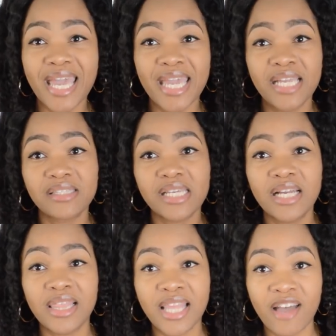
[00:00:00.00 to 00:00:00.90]
8 to
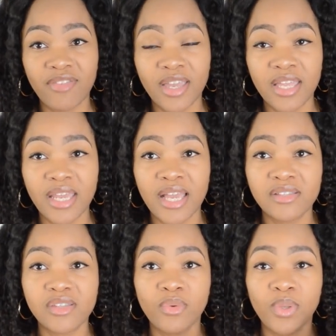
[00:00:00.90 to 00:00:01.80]
11 and
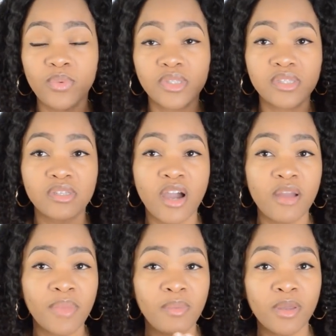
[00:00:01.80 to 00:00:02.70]
so we would
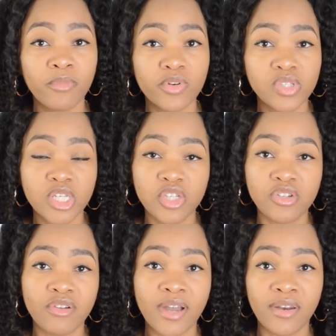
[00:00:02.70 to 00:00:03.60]
start maybe a
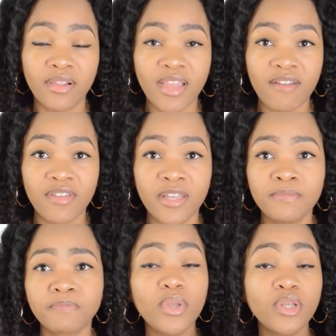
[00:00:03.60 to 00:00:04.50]
procedure around 11 we